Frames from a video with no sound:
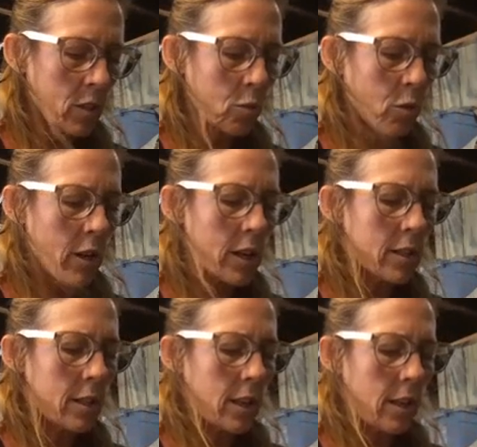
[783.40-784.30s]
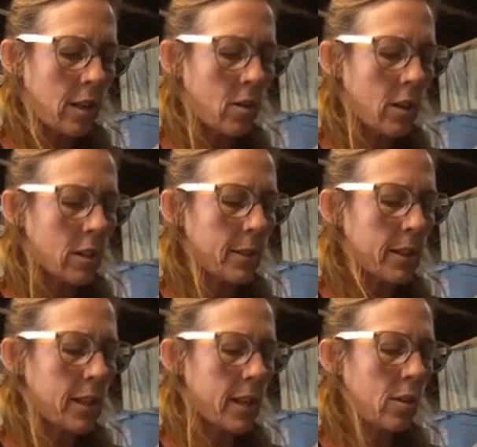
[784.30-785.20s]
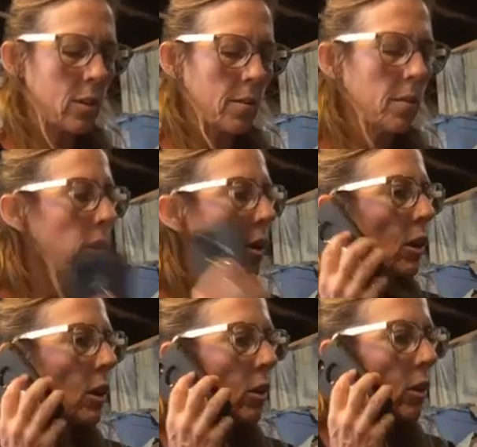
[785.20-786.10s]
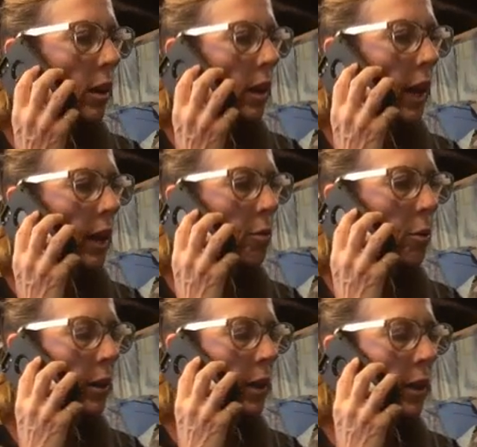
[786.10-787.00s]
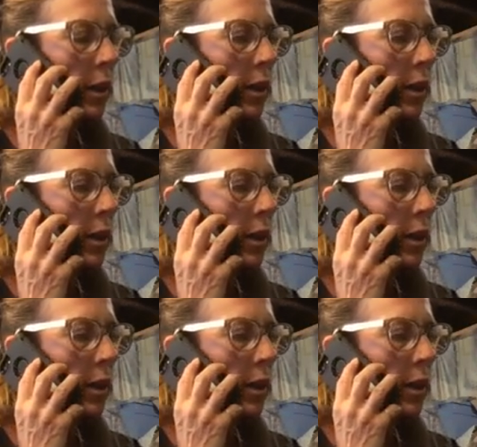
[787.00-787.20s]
Rory. He's in that. Hold on, it's my son. Hold on. Hey, Rory.